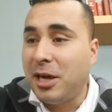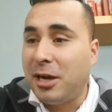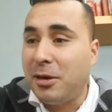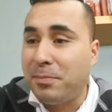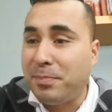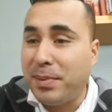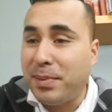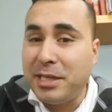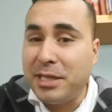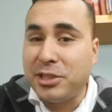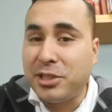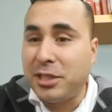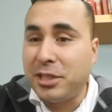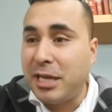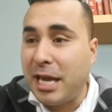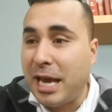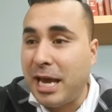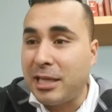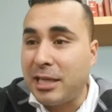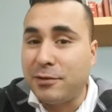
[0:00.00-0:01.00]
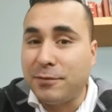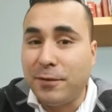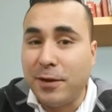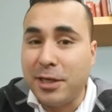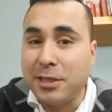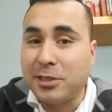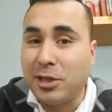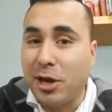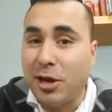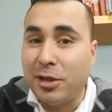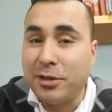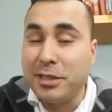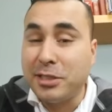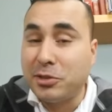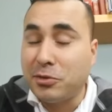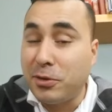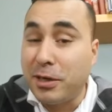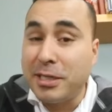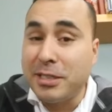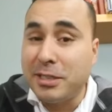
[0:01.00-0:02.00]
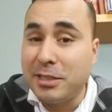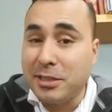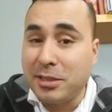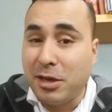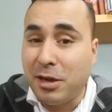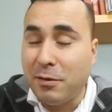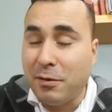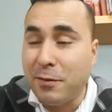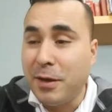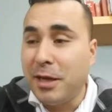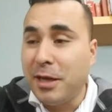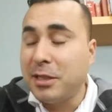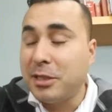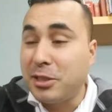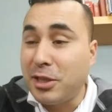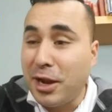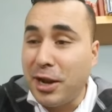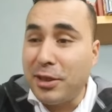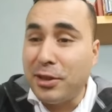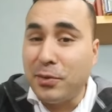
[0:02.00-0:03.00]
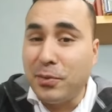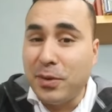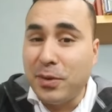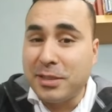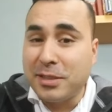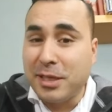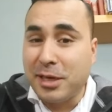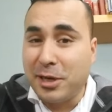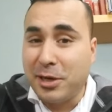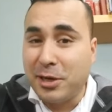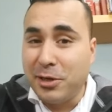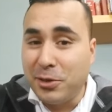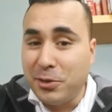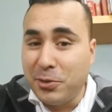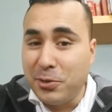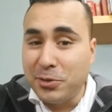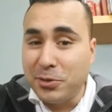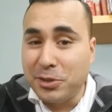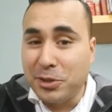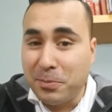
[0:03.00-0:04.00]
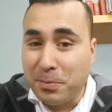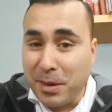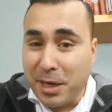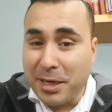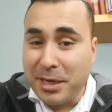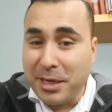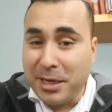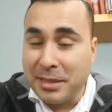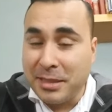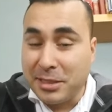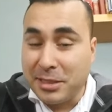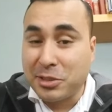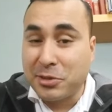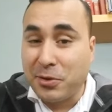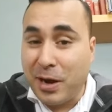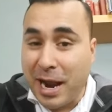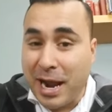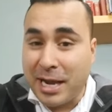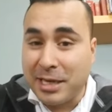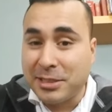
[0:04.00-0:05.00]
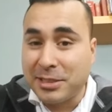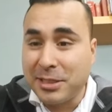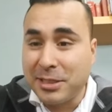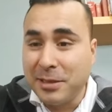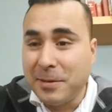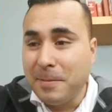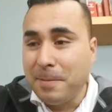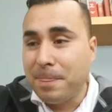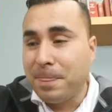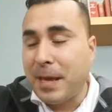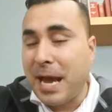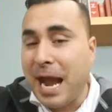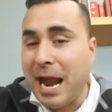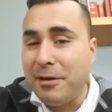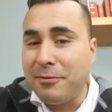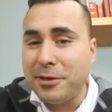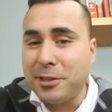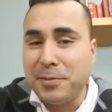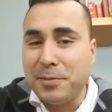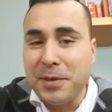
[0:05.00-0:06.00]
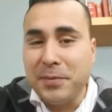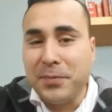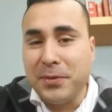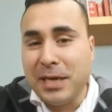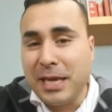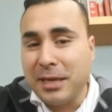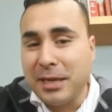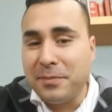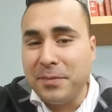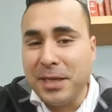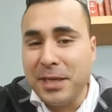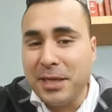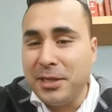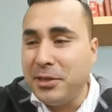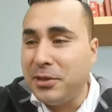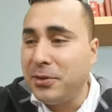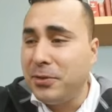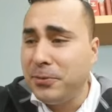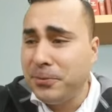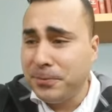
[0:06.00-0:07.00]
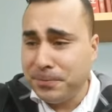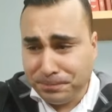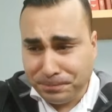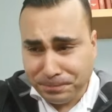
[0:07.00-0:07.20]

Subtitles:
pension, hedge funds, all these crazy stuff, they're the ones that are going to lose their money in this crash. The average people like me and you,